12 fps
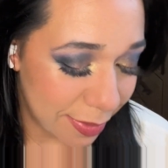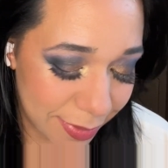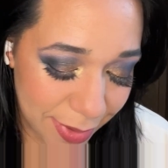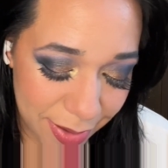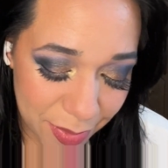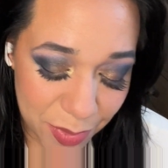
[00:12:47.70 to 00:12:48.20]

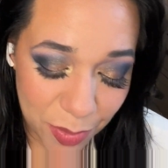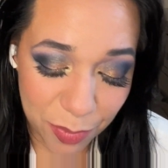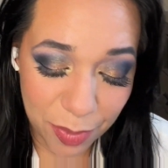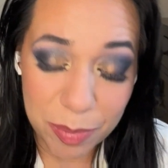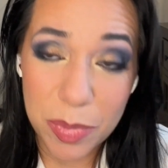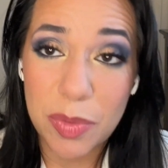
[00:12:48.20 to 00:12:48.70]
I don't know if
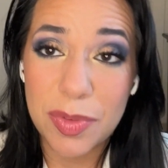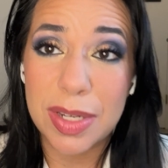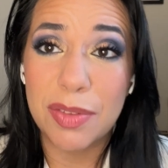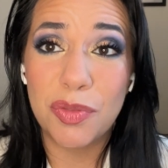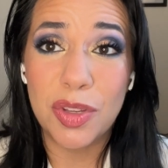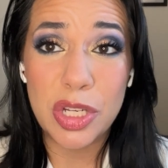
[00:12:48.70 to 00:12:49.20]
I moved it
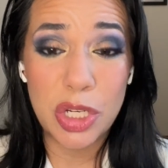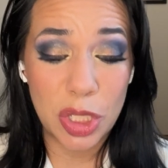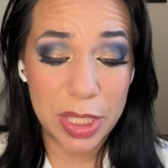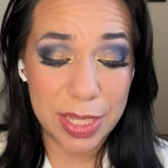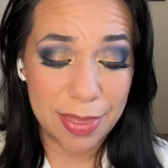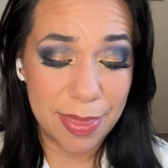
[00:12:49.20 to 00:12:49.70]

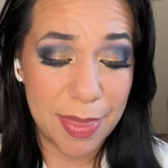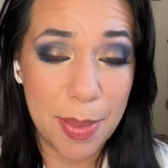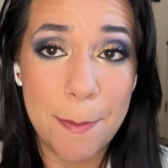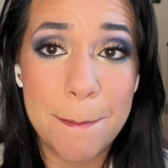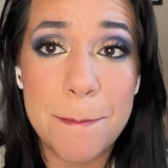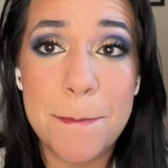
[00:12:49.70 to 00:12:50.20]
officially in
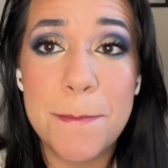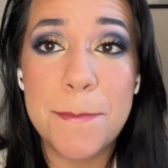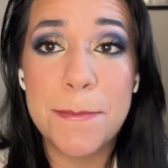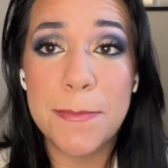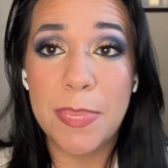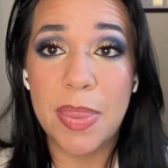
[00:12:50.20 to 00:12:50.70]

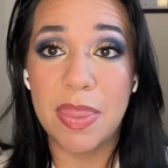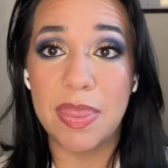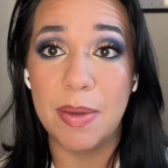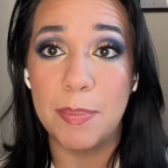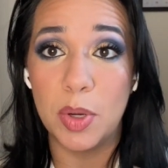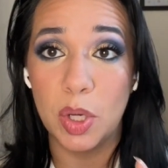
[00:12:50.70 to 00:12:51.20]
the
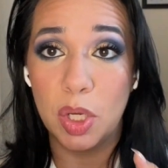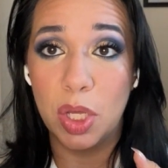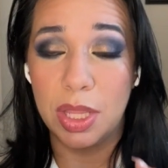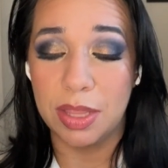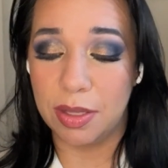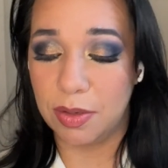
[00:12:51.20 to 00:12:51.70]
book
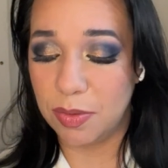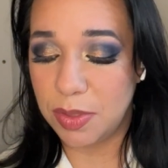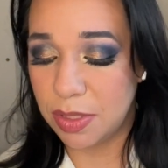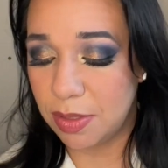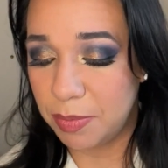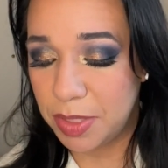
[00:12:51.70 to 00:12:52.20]
though,
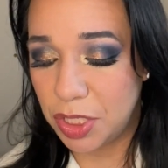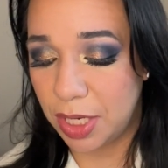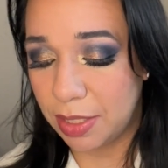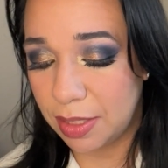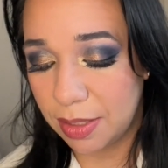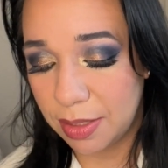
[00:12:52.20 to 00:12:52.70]
so let me
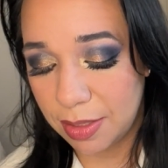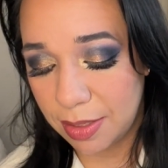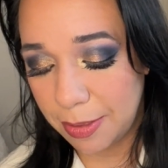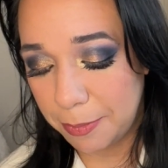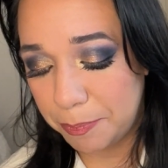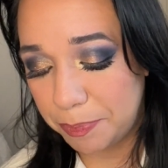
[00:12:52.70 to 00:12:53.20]
check.
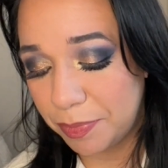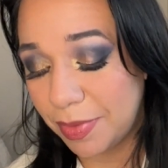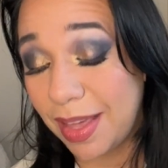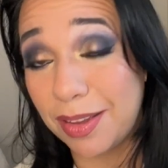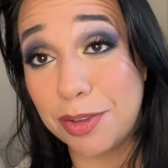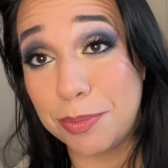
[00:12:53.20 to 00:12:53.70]

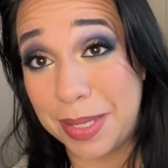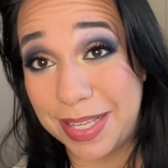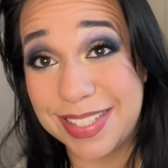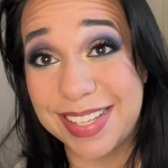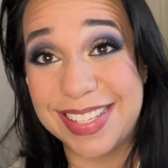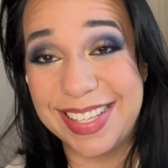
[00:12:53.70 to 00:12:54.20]
That could make
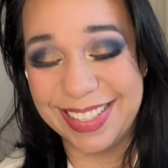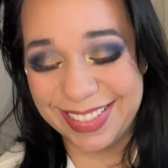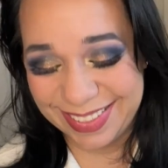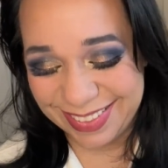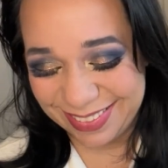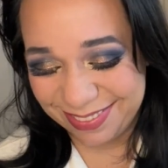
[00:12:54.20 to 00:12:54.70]
6.
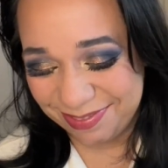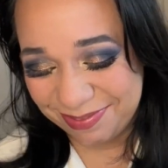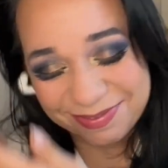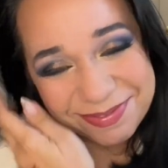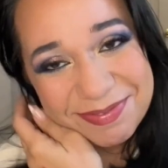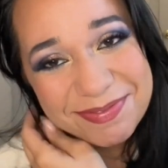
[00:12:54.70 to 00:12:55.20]

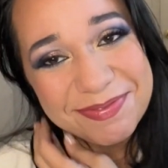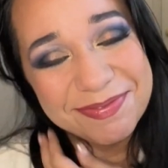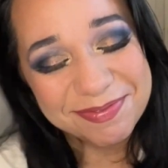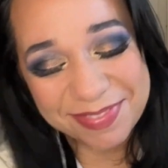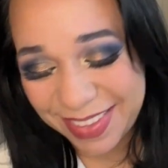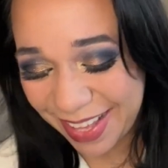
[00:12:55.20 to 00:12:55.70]

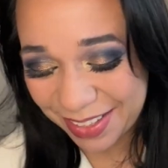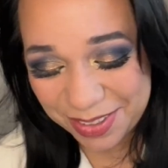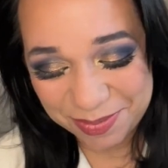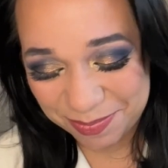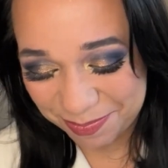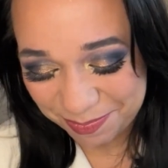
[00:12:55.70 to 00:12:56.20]
That could.